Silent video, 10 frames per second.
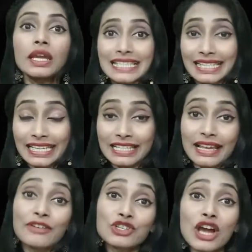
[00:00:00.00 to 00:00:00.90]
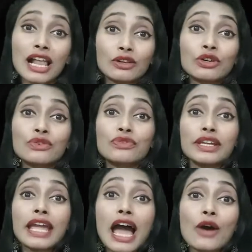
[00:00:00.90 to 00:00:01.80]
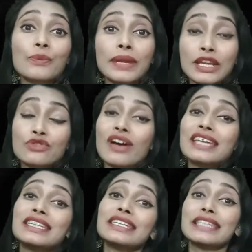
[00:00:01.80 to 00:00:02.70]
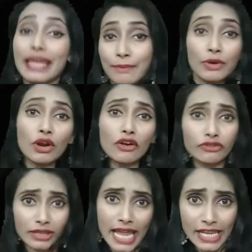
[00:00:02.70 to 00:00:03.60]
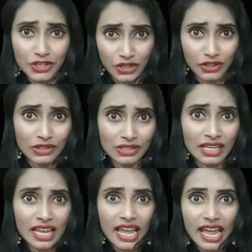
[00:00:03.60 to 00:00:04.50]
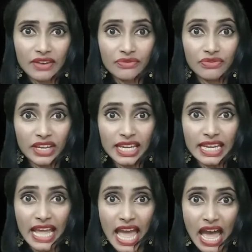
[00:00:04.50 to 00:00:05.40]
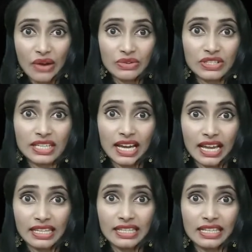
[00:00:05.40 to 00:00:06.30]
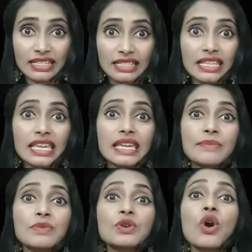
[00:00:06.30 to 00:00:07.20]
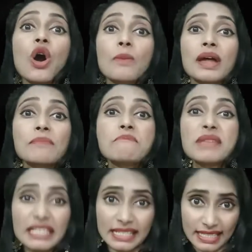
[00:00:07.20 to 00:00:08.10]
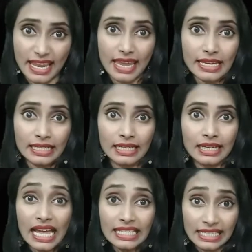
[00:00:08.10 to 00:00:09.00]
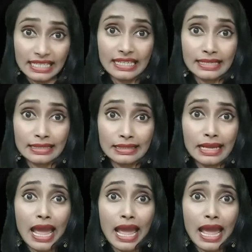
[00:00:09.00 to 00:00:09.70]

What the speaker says: Since our childhood, we have been writing number of letters and we have done the same common mistake, that is